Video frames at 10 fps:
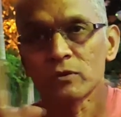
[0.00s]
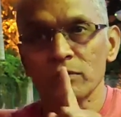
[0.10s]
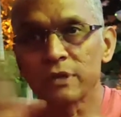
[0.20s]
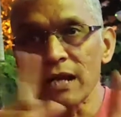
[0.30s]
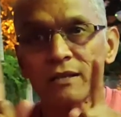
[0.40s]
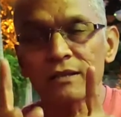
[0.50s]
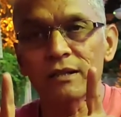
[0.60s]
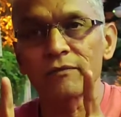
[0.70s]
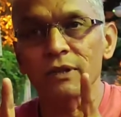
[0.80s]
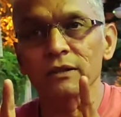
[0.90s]
So that is the
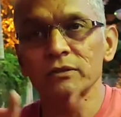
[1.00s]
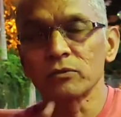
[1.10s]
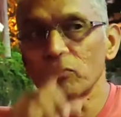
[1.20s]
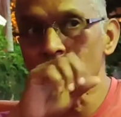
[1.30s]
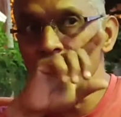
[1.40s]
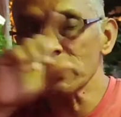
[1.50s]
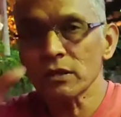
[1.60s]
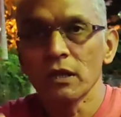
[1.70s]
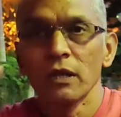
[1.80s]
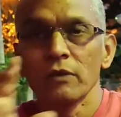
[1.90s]
difference. So once
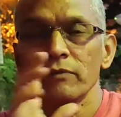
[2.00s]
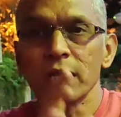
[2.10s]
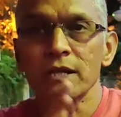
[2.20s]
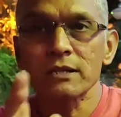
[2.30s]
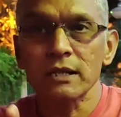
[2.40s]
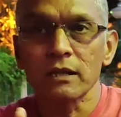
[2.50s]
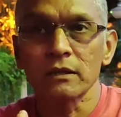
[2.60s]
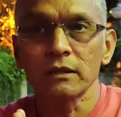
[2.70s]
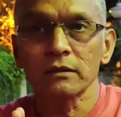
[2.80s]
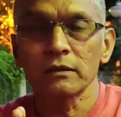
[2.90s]
we understand
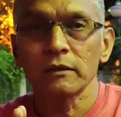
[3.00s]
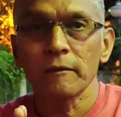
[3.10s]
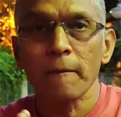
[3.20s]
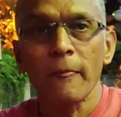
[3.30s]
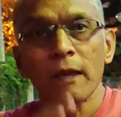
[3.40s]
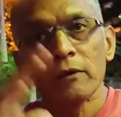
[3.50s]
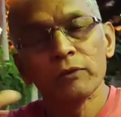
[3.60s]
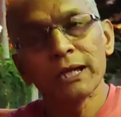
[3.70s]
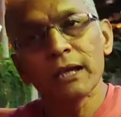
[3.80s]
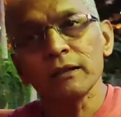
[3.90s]
this,
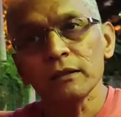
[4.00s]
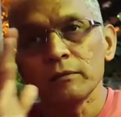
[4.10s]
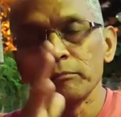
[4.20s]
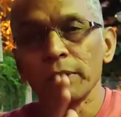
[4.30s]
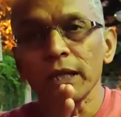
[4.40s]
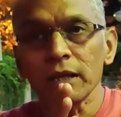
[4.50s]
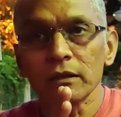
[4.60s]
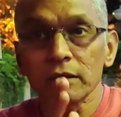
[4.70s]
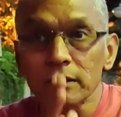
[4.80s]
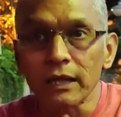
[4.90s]
we can be
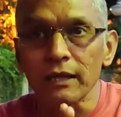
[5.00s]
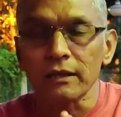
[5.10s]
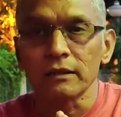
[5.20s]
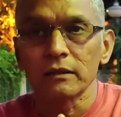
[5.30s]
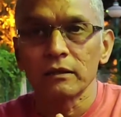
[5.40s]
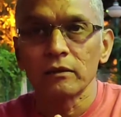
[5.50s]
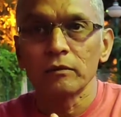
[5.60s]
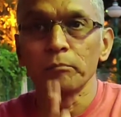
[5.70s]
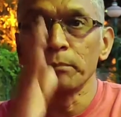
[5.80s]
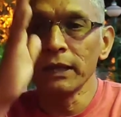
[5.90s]
there,
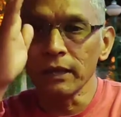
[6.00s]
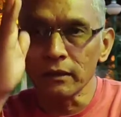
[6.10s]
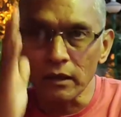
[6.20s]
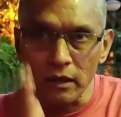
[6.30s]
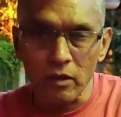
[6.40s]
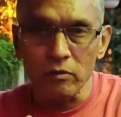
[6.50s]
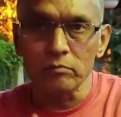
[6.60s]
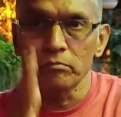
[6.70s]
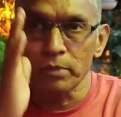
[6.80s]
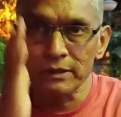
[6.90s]
be in the now,
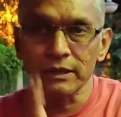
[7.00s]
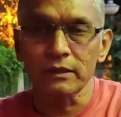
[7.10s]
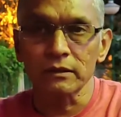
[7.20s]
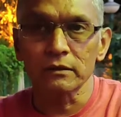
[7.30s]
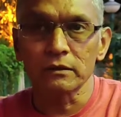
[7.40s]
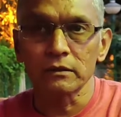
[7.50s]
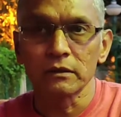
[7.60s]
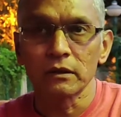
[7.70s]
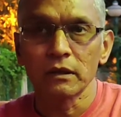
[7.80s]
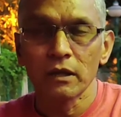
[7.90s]
present.
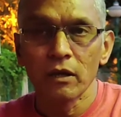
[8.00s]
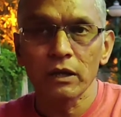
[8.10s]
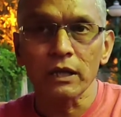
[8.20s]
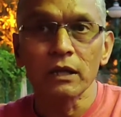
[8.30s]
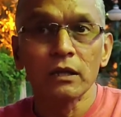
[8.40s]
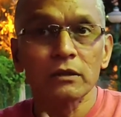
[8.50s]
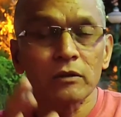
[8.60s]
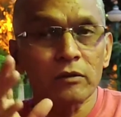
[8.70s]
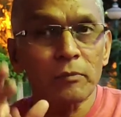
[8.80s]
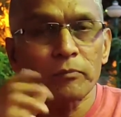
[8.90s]
Okay. So
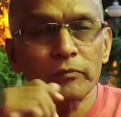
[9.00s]
now the